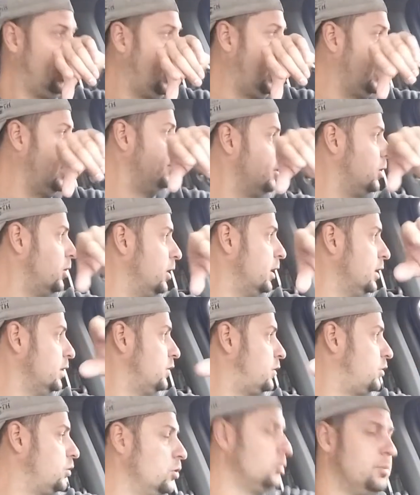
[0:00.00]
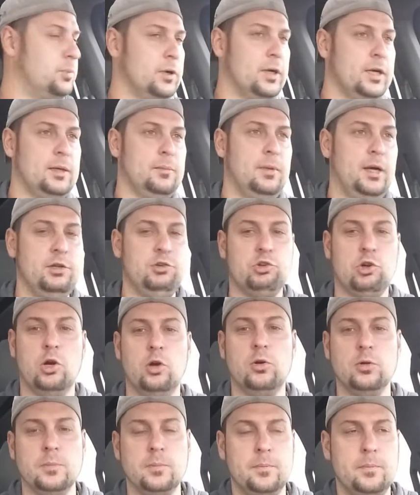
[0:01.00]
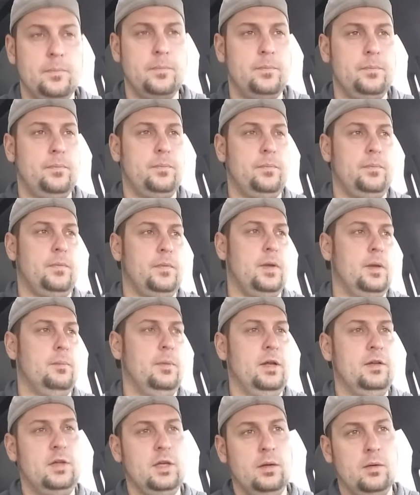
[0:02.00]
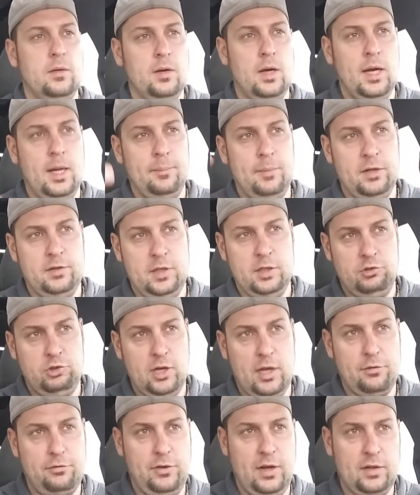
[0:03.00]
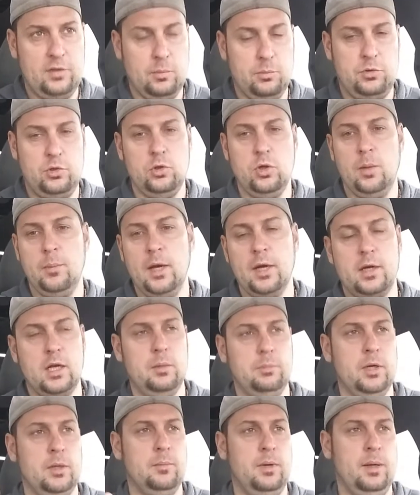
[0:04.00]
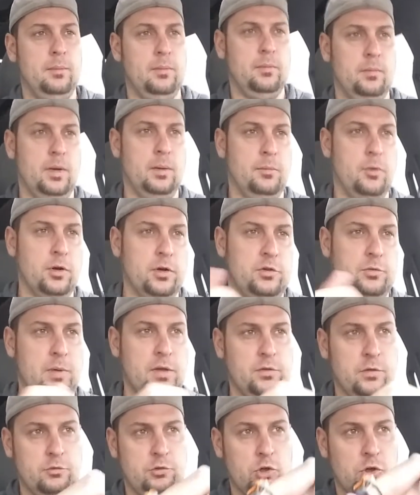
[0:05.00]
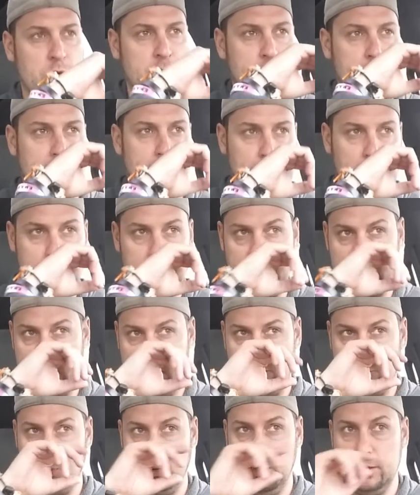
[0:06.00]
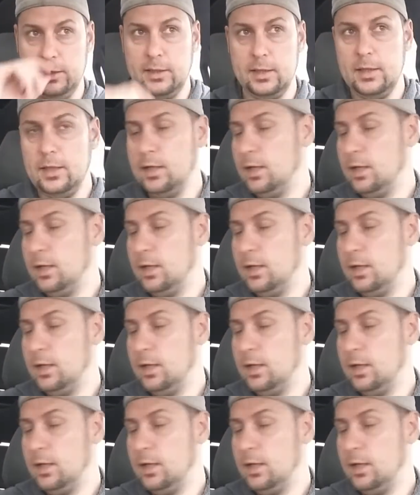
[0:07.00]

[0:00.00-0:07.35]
I am going to bring my drone, my DJI Phantom 2. I'm not going to bring my more expensive drone, but I'm going to bring this one.